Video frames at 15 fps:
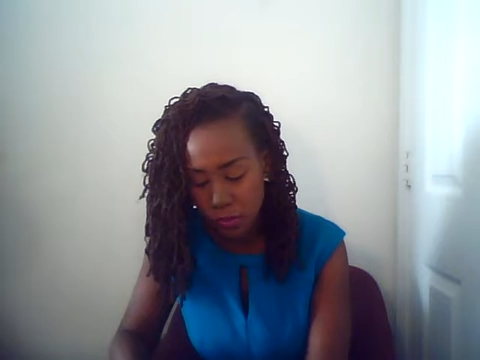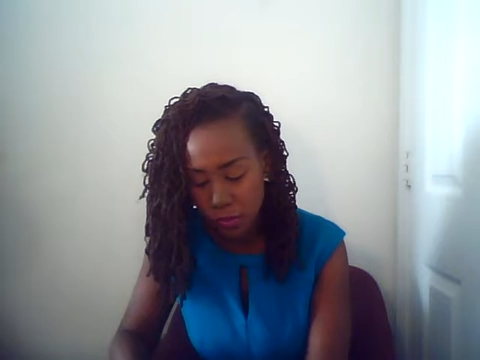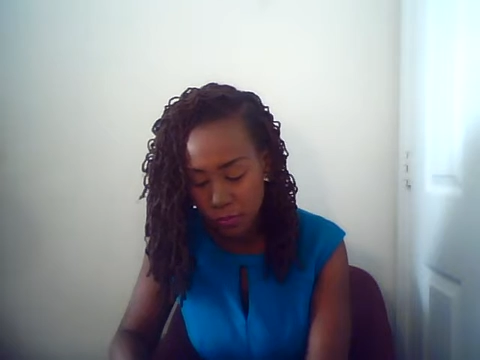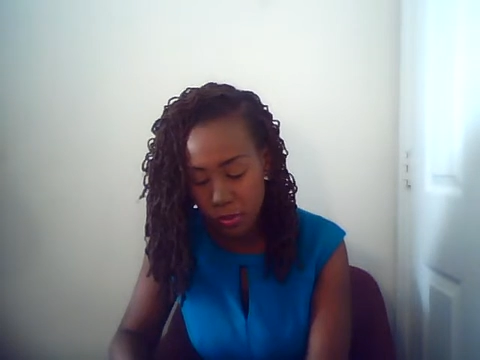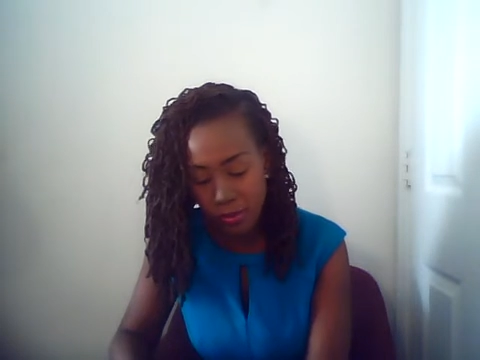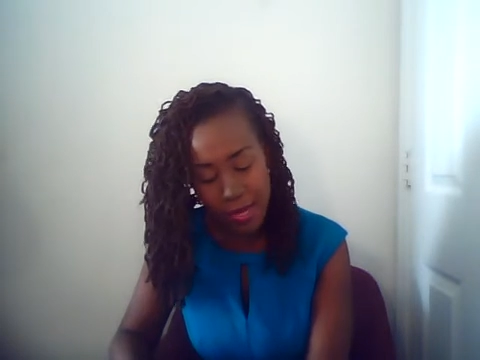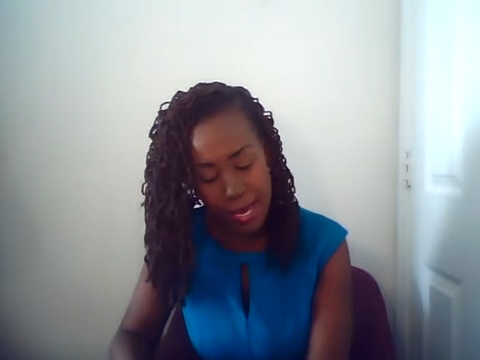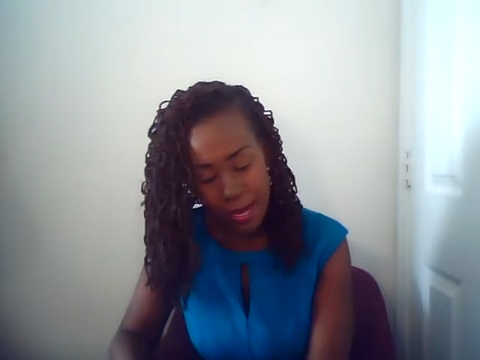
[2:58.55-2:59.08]

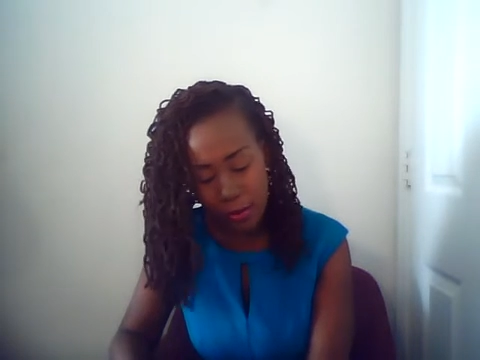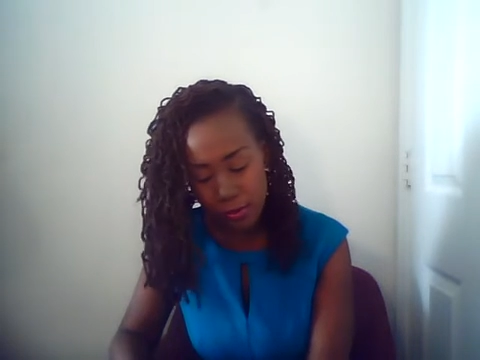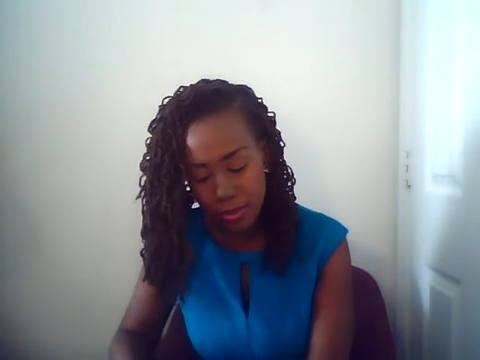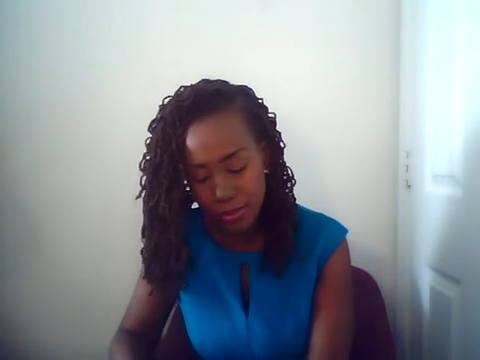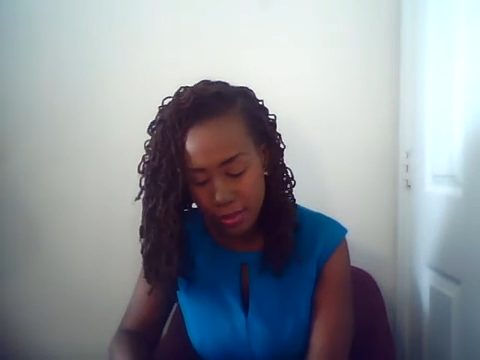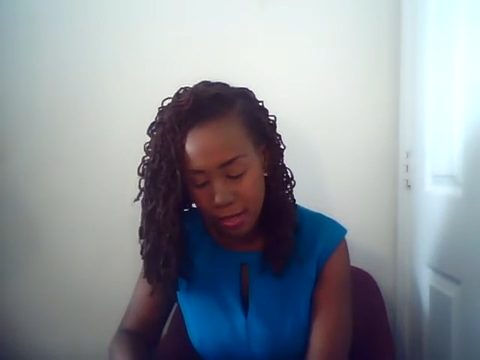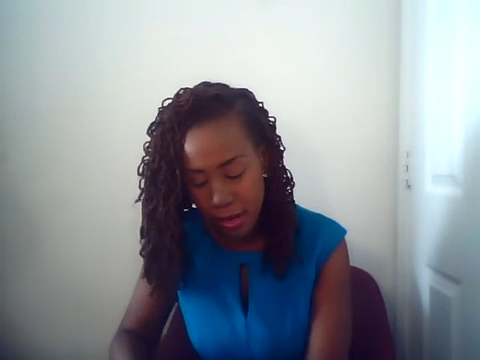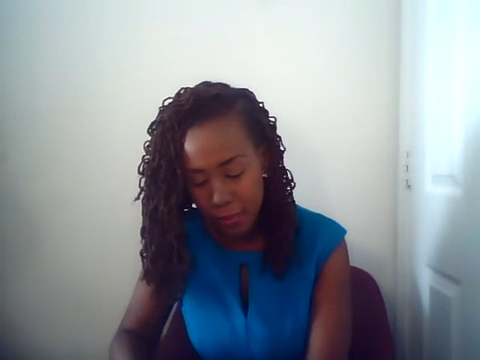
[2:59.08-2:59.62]
But the hour
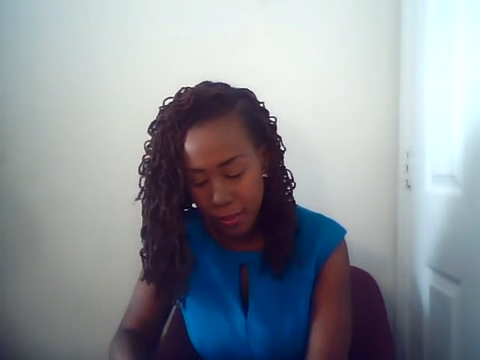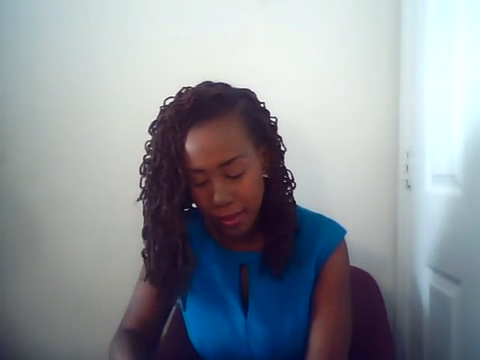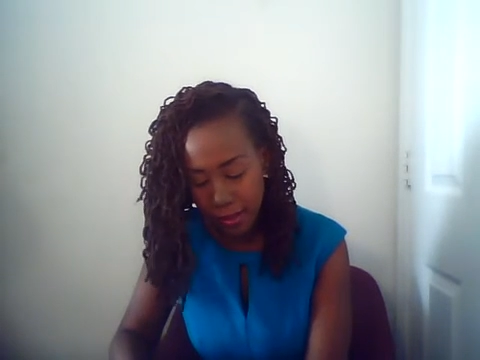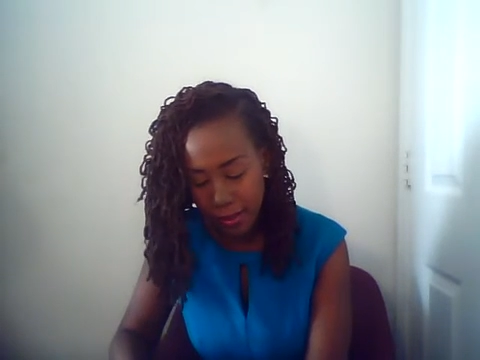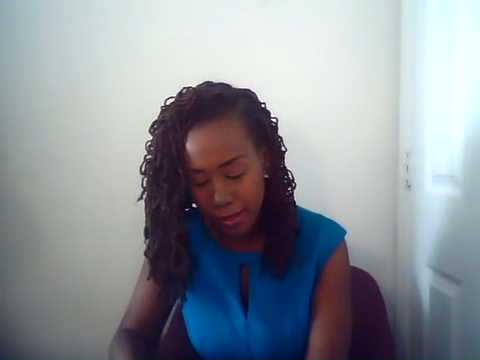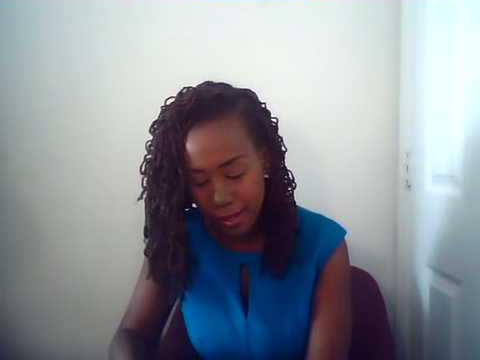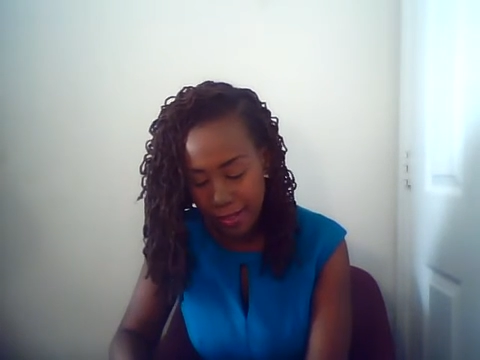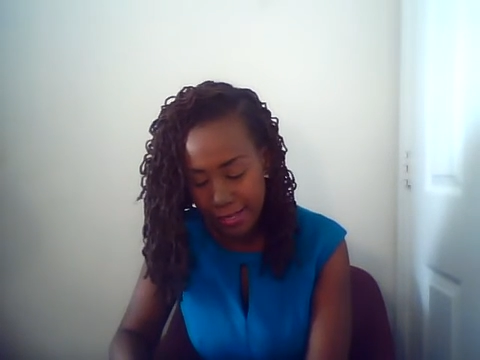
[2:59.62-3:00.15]
is
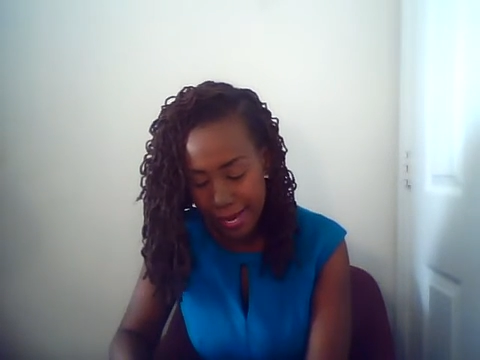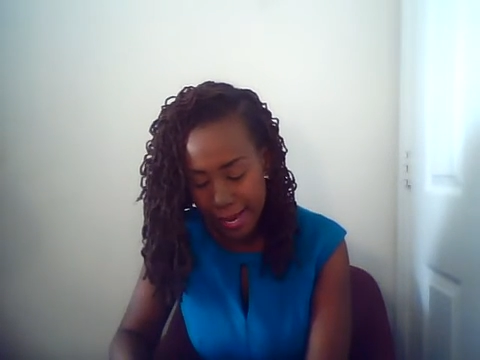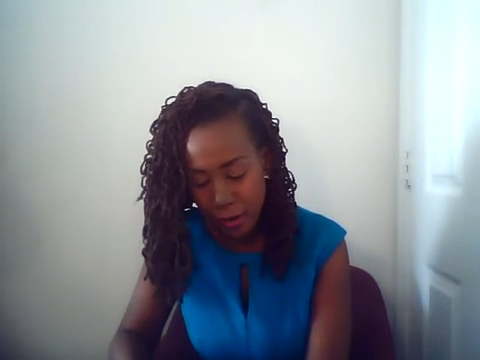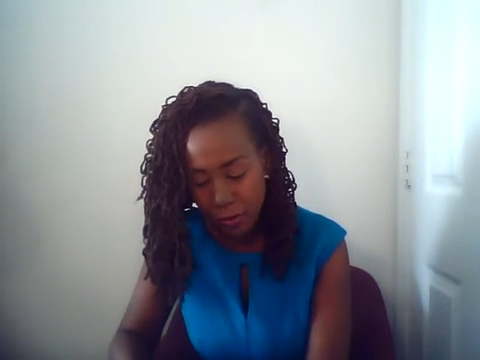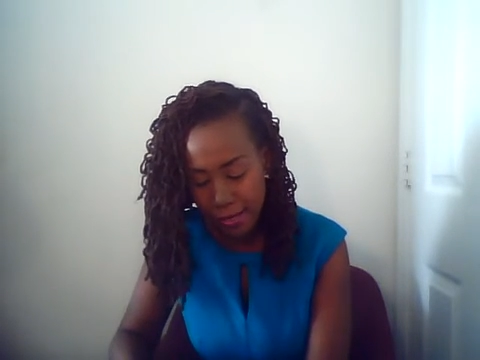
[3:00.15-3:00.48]
coming, and now